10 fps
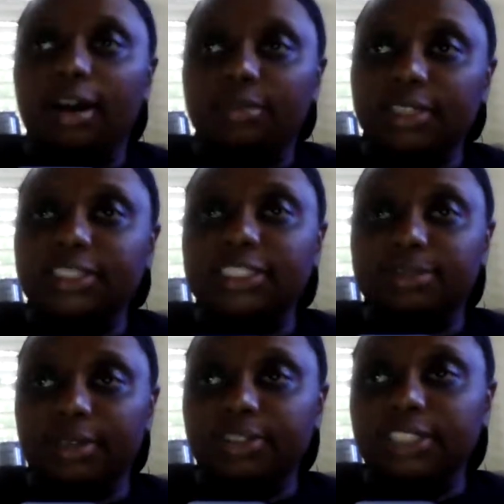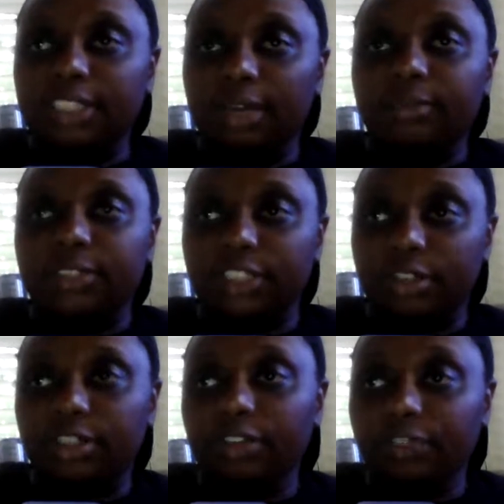This is Beldine. I'm
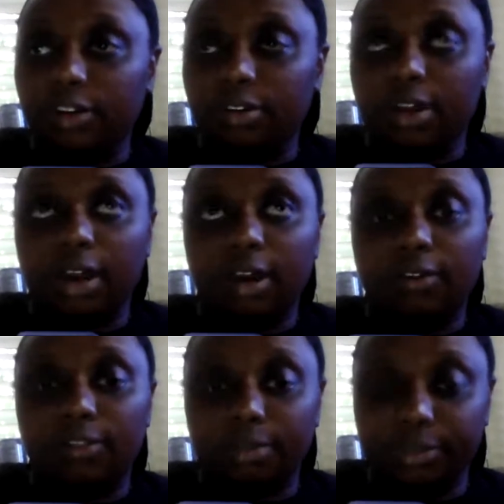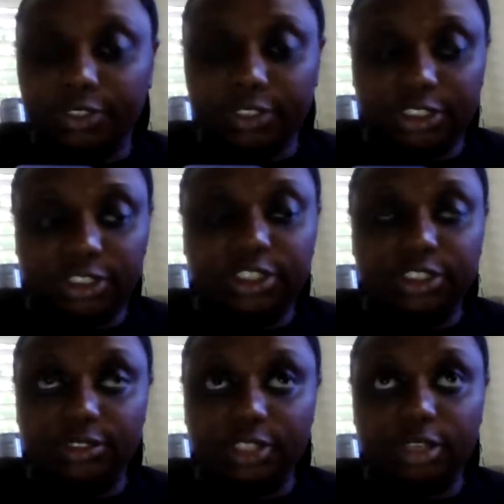returning a phone call for Patricia. The
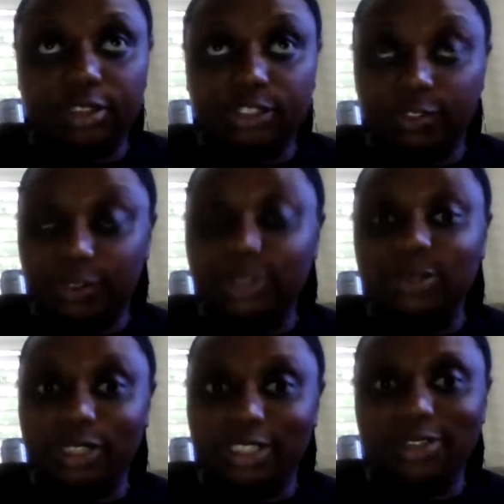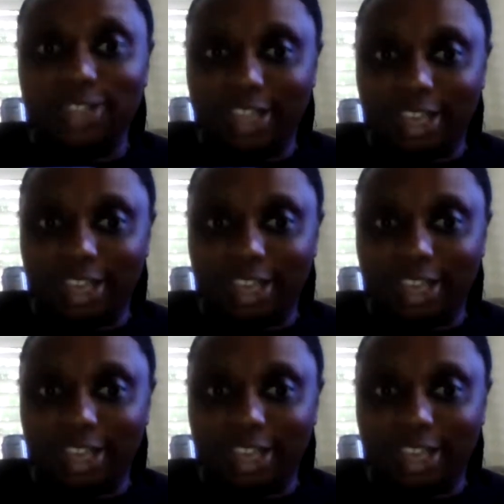unit code is 420 Unit A.